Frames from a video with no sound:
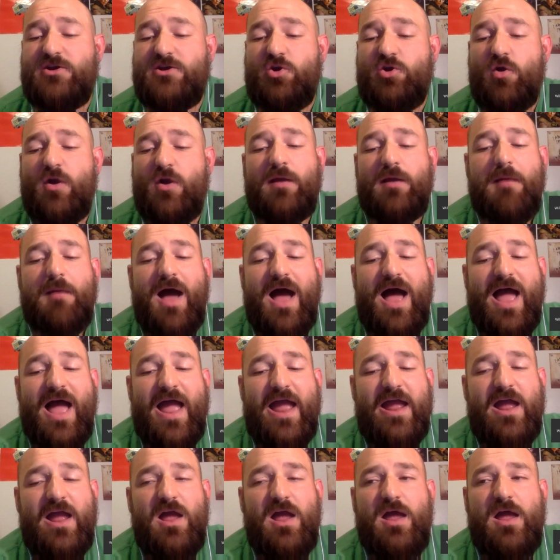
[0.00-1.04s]
during
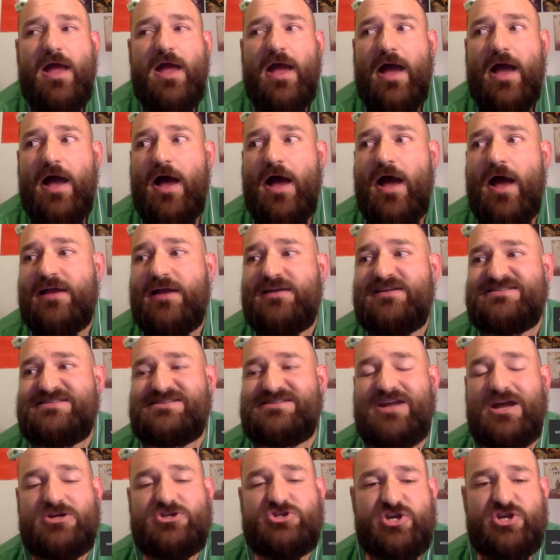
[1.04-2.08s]
my
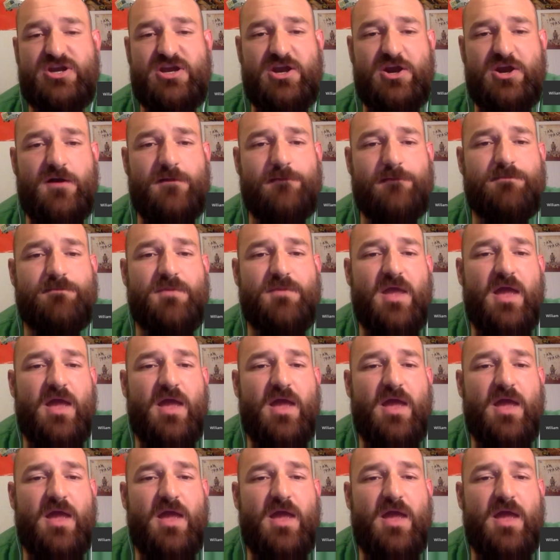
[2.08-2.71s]
discussion here.